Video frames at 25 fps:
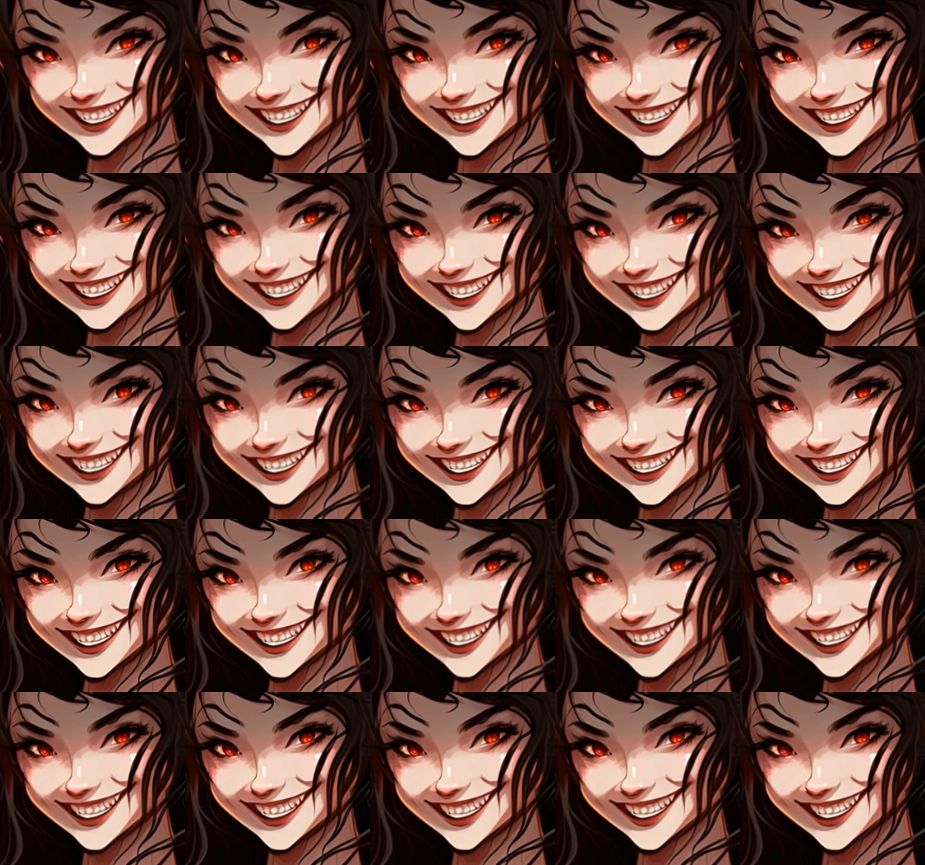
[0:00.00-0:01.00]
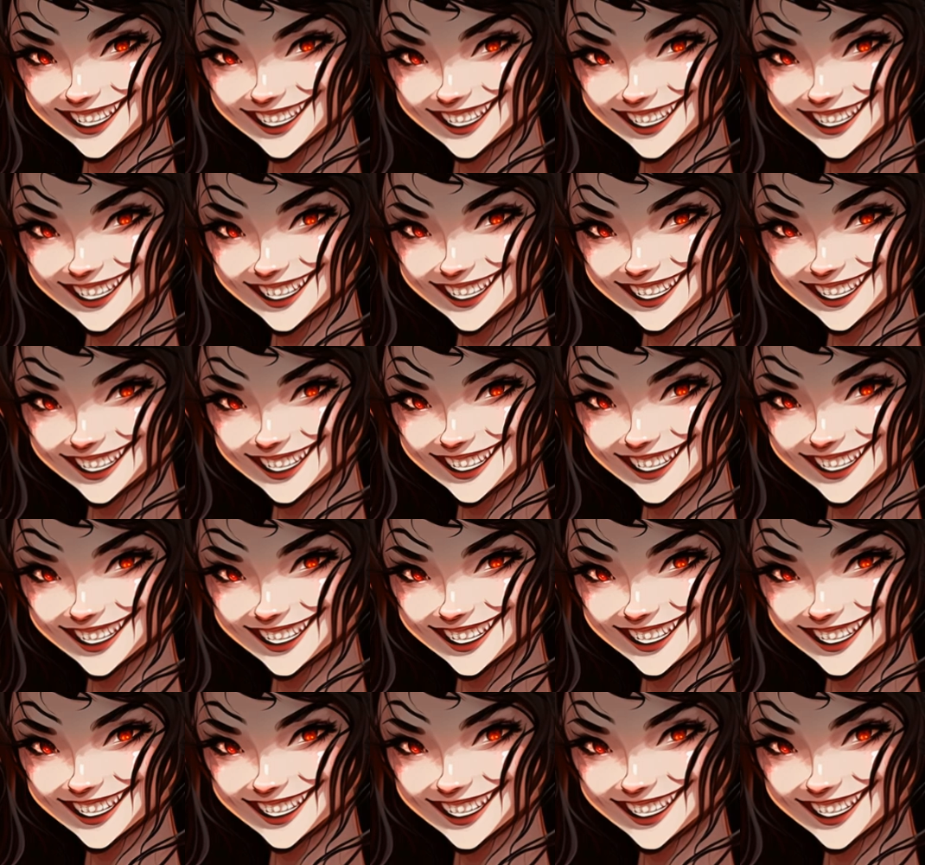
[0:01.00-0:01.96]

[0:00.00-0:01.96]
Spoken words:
(silence)